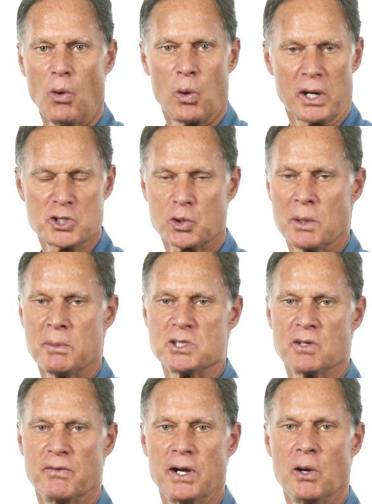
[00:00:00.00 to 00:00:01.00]
or extremely
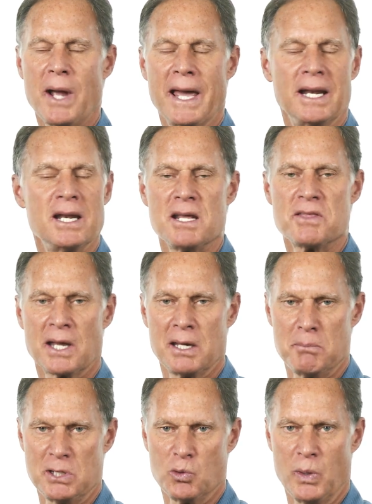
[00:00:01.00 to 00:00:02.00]
severe and anything
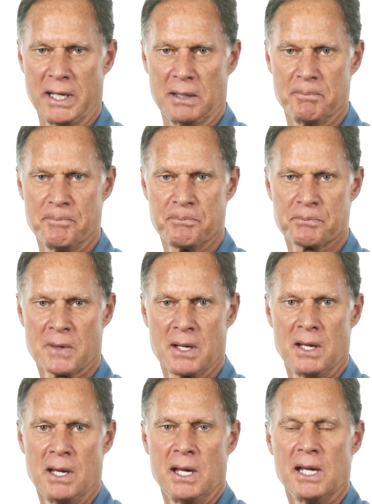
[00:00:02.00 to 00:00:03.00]
in between.
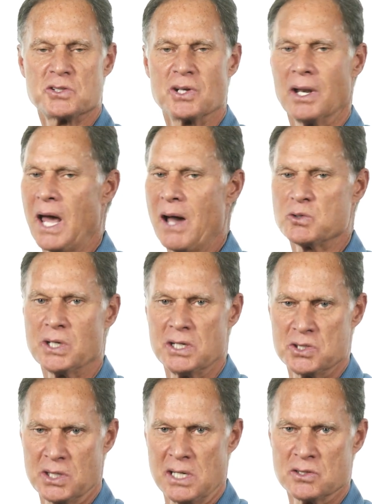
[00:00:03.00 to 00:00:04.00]
It's a lousy
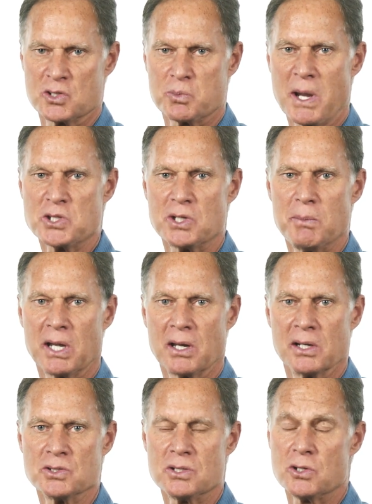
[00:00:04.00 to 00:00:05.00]
disease, especially
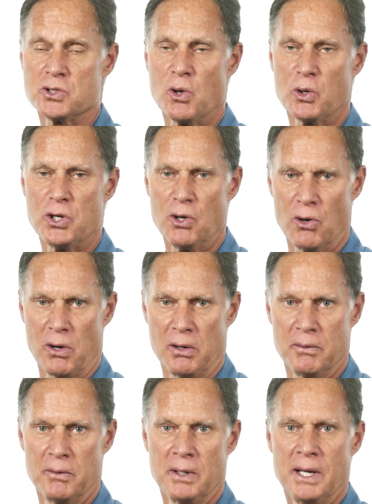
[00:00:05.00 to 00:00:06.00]
because there's no
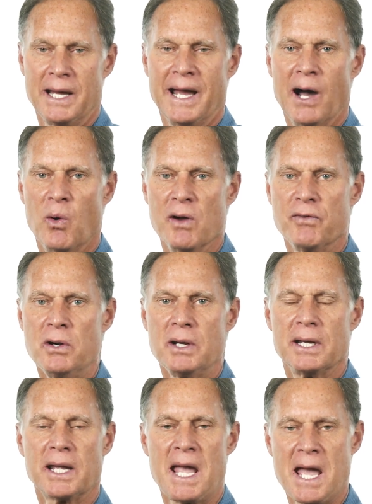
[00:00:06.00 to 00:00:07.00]
cure. However,
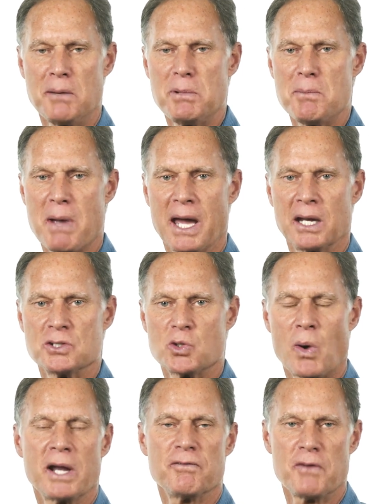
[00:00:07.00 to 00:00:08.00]
it can be managed
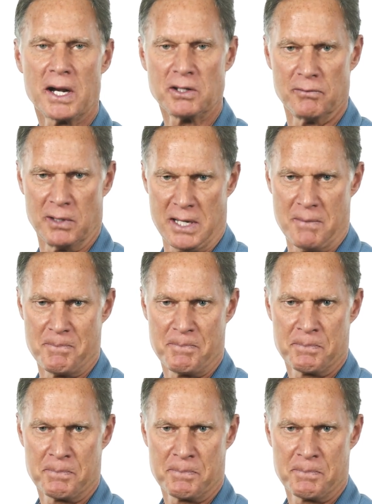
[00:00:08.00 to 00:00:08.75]
quite effectively.